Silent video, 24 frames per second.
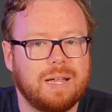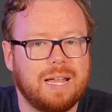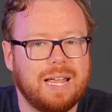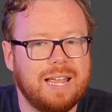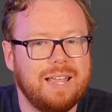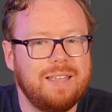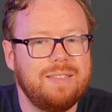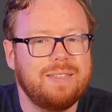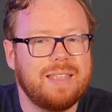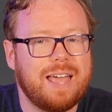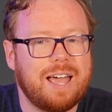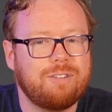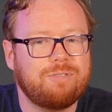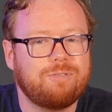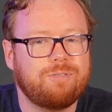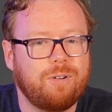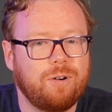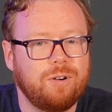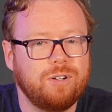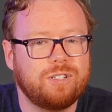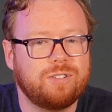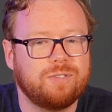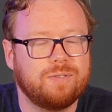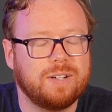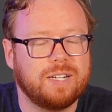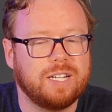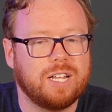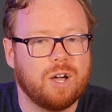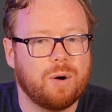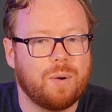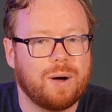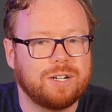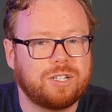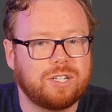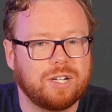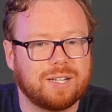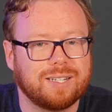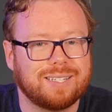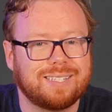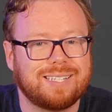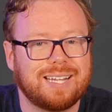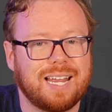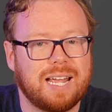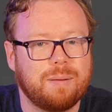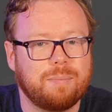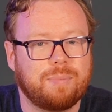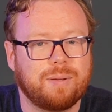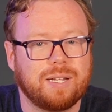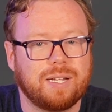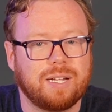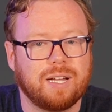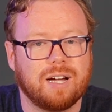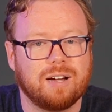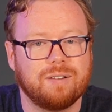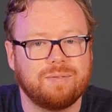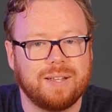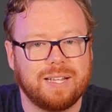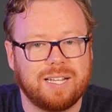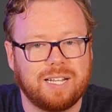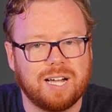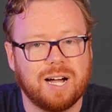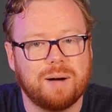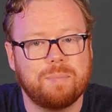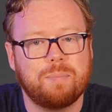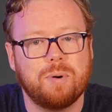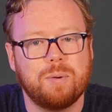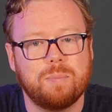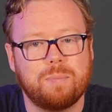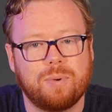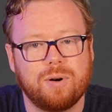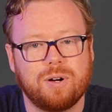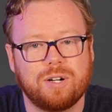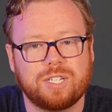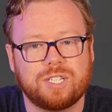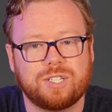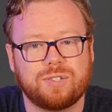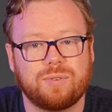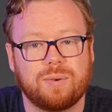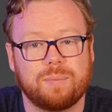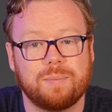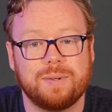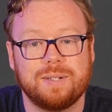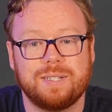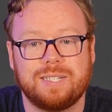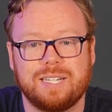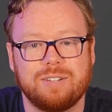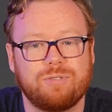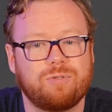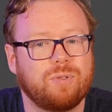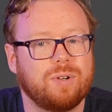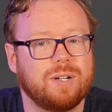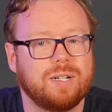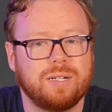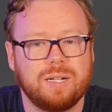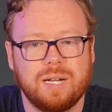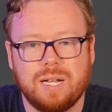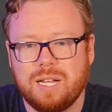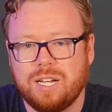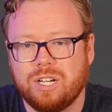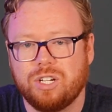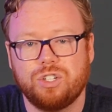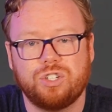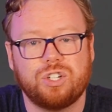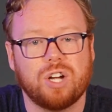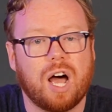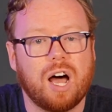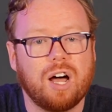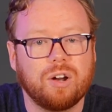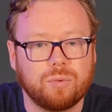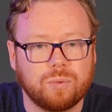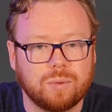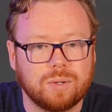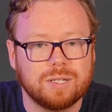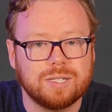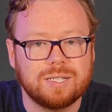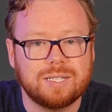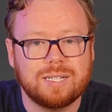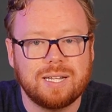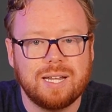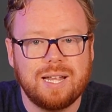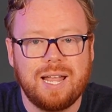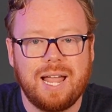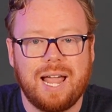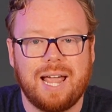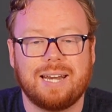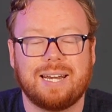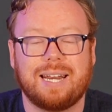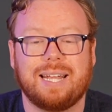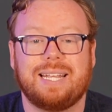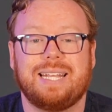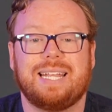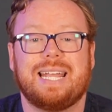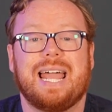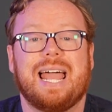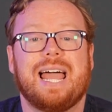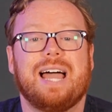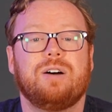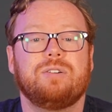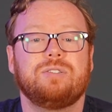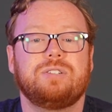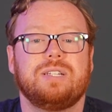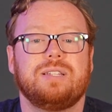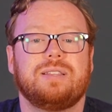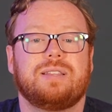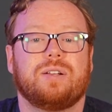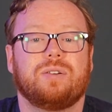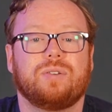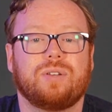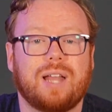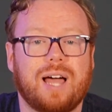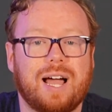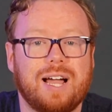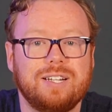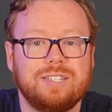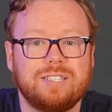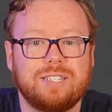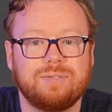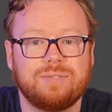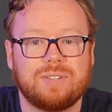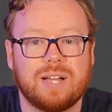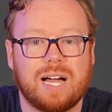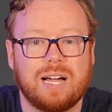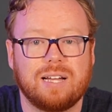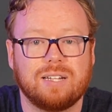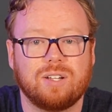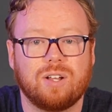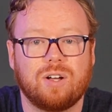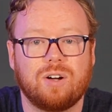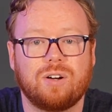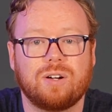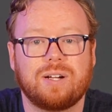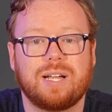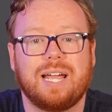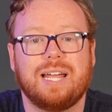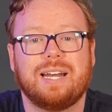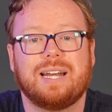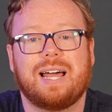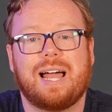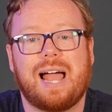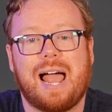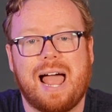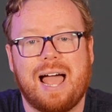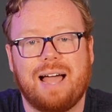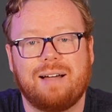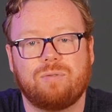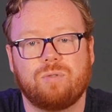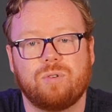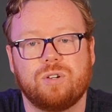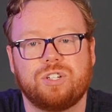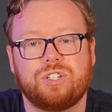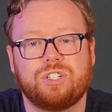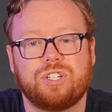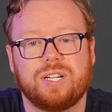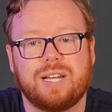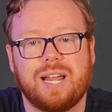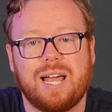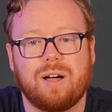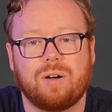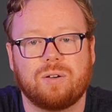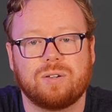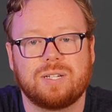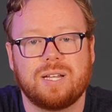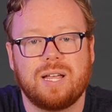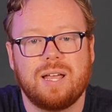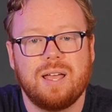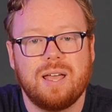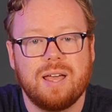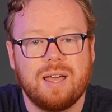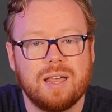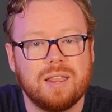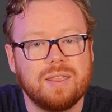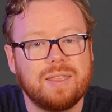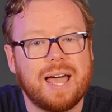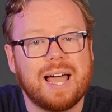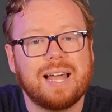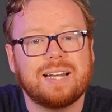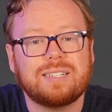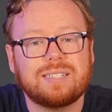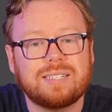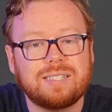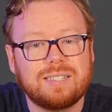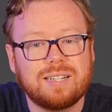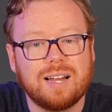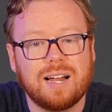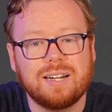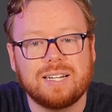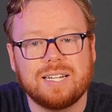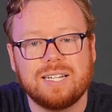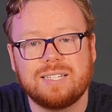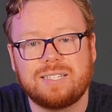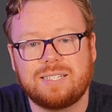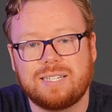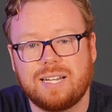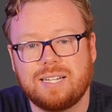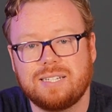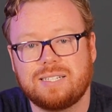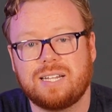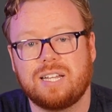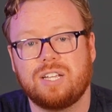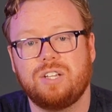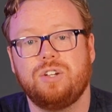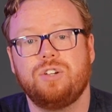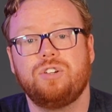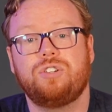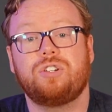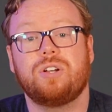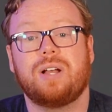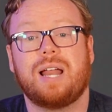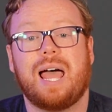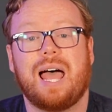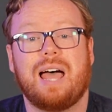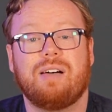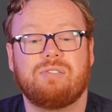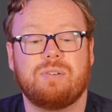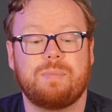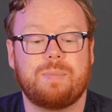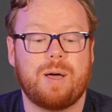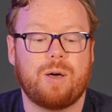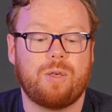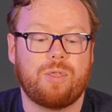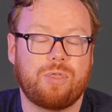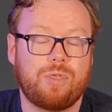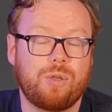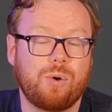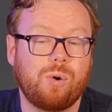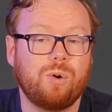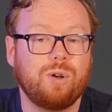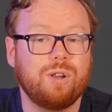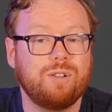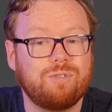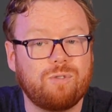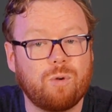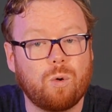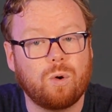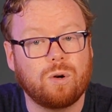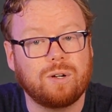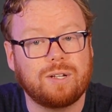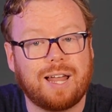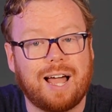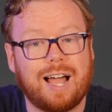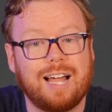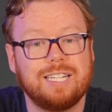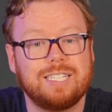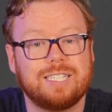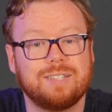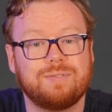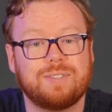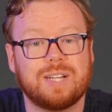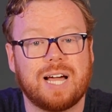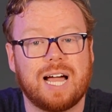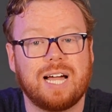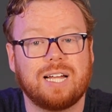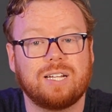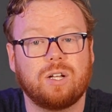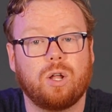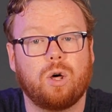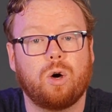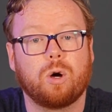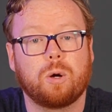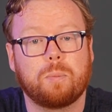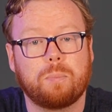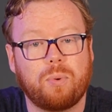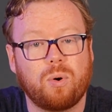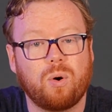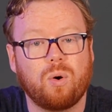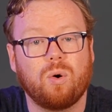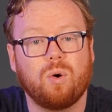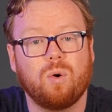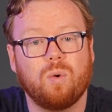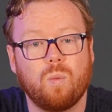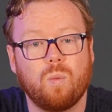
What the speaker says: In that first video, I took a sampling of a couple books from different genres, and I counted their lines of dialogue and I averaged it out. That study says that you should have about 34 lines of dialogue per